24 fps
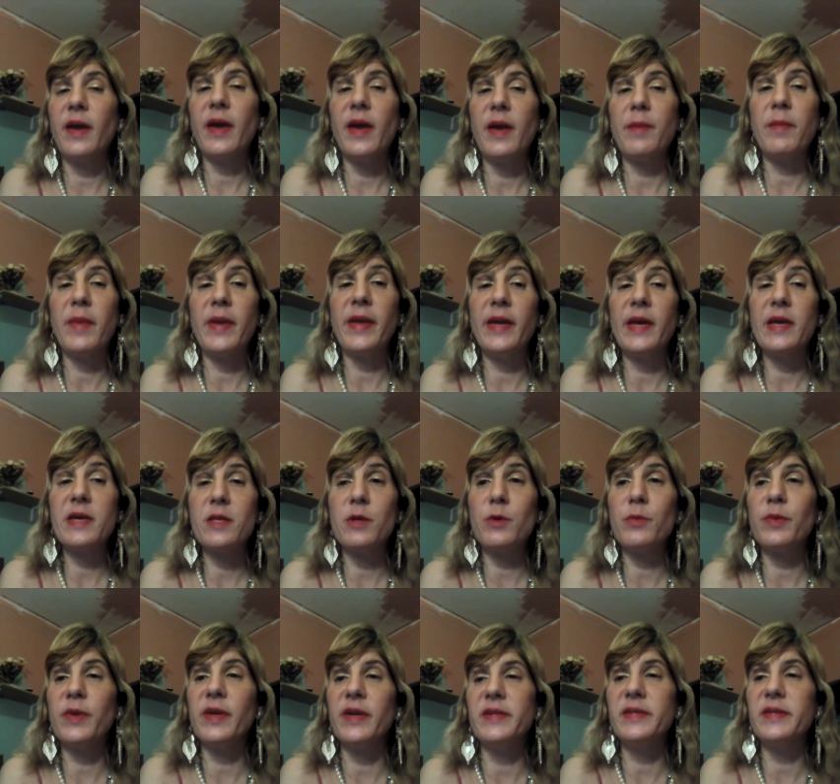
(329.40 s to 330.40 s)
and many other
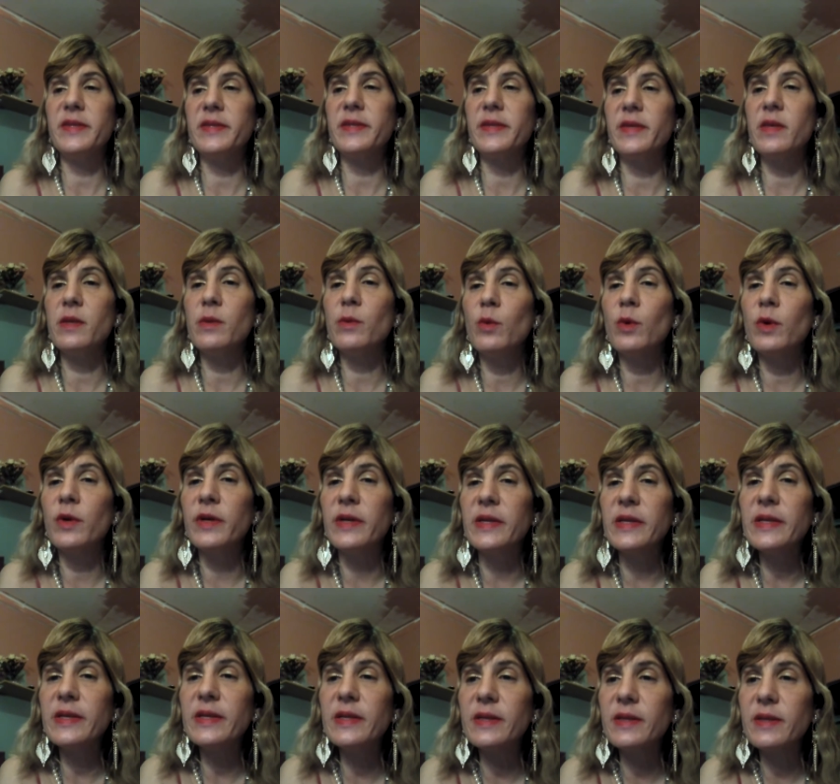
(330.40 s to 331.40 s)
places in the
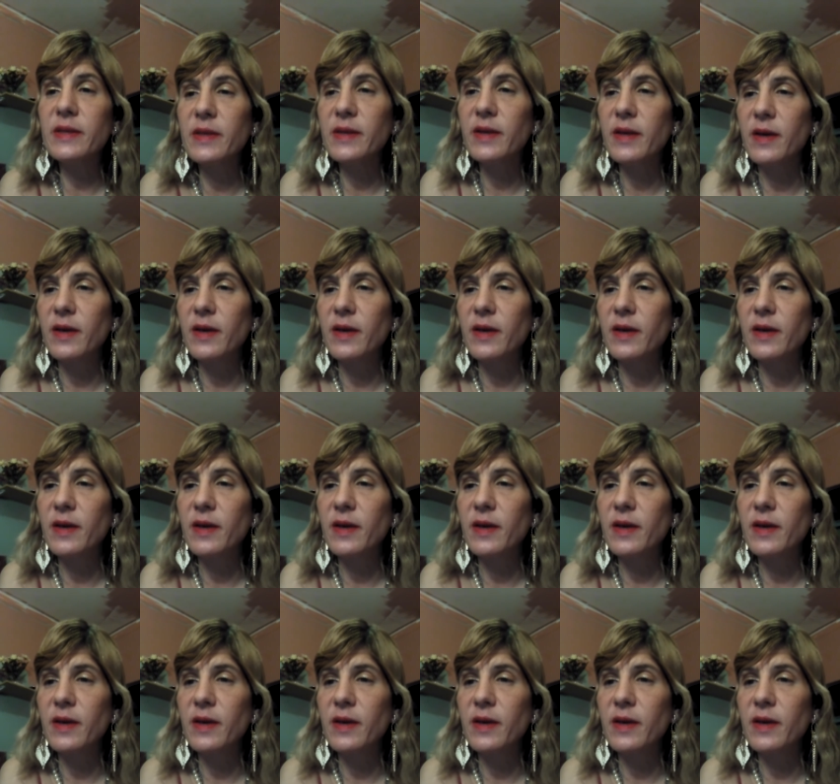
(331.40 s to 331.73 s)
world.